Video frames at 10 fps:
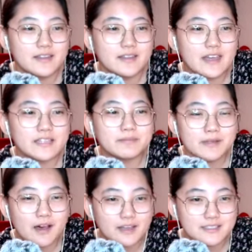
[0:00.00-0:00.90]
that
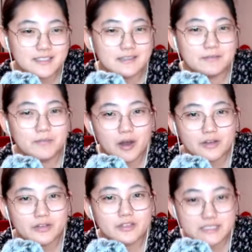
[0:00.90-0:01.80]
plot in
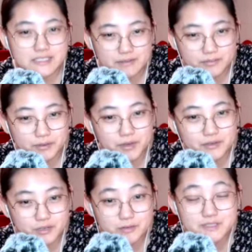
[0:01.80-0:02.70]
modern contemporary
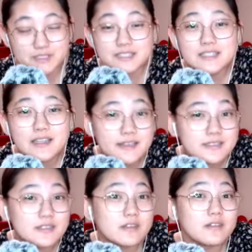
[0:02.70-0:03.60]
dramas, unless
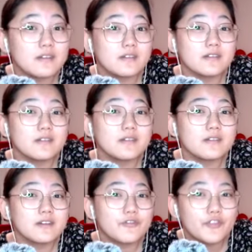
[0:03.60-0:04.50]

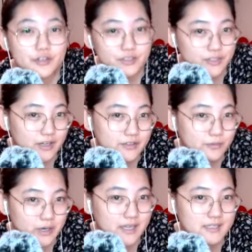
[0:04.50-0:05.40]
if they're done
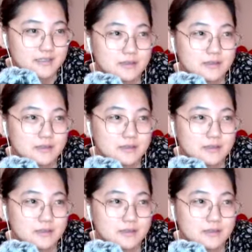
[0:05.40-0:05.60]
right.